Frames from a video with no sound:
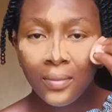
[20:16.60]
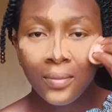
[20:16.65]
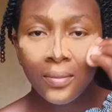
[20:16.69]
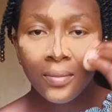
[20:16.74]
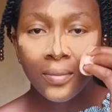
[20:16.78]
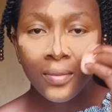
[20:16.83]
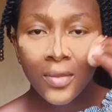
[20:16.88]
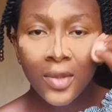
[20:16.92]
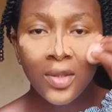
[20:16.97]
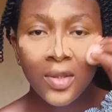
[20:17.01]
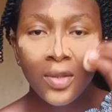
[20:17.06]

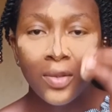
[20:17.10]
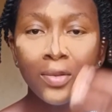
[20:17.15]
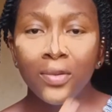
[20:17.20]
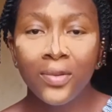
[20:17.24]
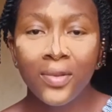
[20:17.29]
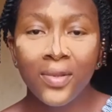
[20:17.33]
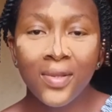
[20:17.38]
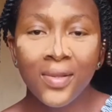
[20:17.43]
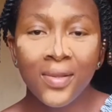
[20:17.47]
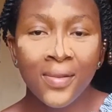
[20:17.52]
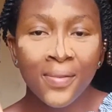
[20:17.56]
this
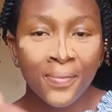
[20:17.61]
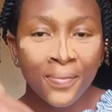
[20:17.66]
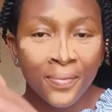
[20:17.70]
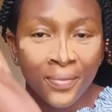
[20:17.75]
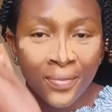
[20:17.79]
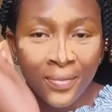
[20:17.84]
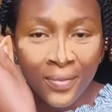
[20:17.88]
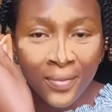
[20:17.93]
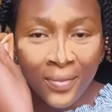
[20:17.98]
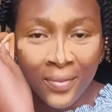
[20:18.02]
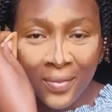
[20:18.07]
looks
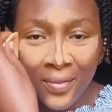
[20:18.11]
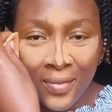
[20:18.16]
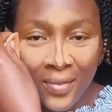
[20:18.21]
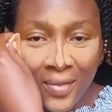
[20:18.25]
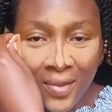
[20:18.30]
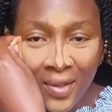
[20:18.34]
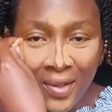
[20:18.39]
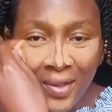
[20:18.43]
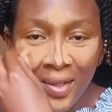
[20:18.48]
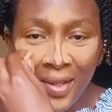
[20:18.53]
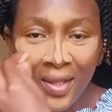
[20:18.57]

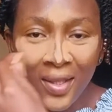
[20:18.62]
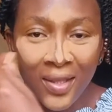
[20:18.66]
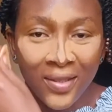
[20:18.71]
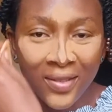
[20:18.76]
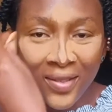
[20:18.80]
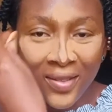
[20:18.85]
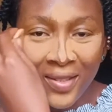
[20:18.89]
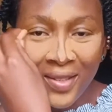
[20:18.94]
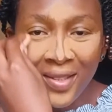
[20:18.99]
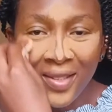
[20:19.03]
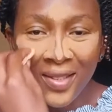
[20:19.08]
scary,
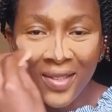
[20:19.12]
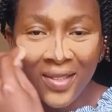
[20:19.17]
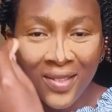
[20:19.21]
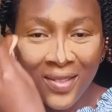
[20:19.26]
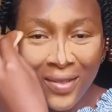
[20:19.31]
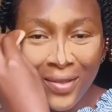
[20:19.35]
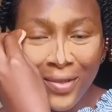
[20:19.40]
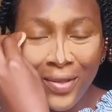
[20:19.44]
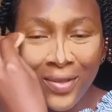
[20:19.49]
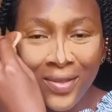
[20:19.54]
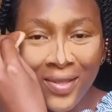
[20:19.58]

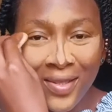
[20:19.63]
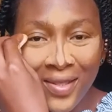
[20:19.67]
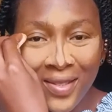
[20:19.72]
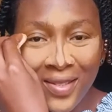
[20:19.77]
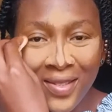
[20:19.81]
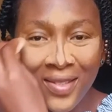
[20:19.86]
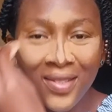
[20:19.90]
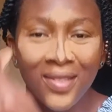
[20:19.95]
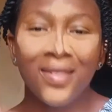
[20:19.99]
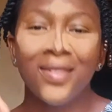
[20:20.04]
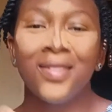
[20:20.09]
doesn't
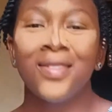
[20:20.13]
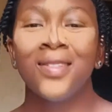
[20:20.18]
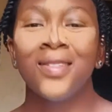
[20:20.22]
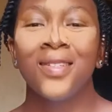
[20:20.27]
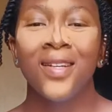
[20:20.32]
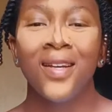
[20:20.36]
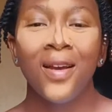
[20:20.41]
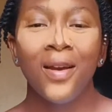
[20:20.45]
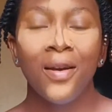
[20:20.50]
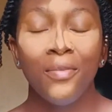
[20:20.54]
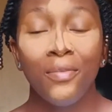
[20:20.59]
it?
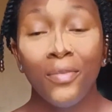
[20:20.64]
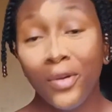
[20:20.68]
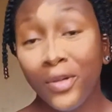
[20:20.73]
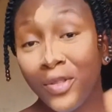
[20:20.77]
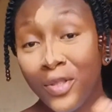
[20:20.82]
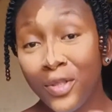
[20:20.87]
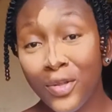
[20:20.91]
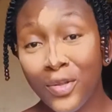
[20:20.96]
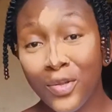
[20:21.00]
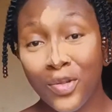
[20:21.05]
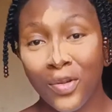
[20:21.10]
But you need
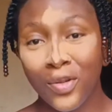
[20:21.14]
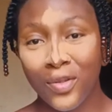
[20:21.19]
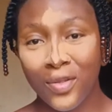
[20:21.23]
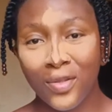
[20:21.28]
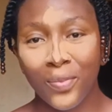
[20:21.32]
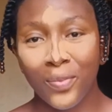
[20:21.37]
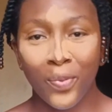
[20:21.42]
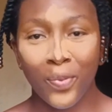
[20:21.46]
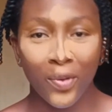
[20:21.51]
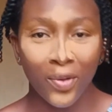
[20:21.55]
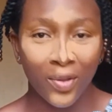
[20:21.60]
to trust the
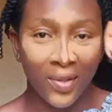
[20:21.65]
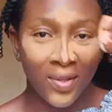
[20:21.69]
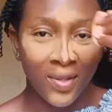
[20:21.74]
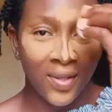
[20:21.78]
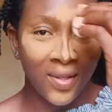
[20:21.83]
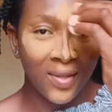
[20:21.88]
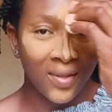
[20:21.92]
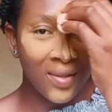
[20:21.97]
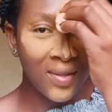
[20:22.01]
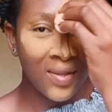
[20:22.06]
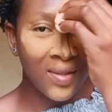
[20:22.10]

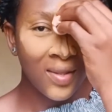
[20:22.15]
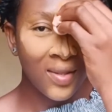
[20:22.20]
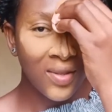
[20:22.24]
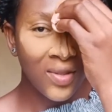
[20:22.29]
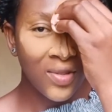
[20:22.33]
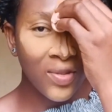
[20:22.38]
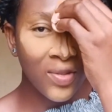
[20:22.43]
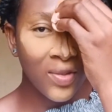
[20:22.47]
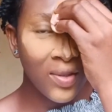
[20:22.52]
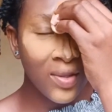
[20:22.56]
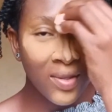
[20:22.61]
process.
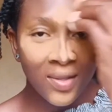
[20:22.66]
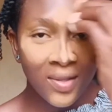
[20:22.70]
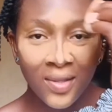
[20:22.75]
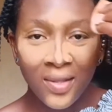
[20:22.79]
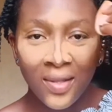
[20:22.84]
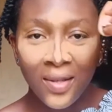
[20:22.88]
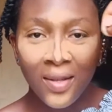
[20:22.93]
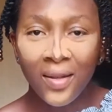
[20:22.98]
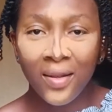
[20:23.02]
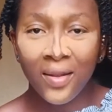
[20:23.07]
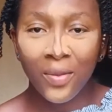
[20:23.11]
Trust
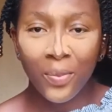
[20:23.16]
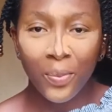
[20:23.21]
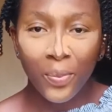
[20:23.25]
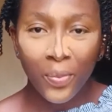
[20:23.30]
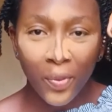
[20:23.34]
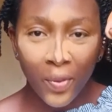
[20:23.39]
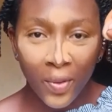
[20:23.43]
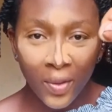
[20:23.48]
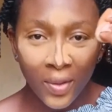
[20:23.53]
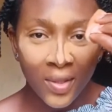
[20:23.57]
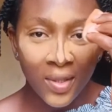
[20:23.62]
the
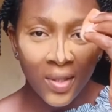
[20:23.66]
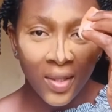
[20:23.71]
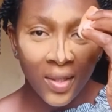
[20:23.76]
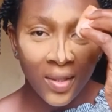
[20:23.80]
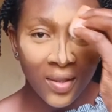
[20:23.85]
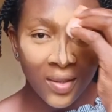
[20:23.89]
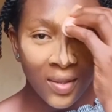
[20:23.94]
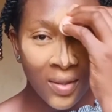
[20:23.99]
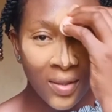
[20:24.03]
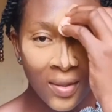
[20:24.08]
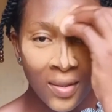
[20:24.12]

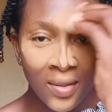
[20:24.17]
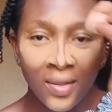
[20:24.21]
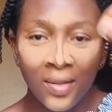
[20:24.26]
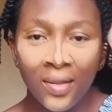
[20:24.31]
process.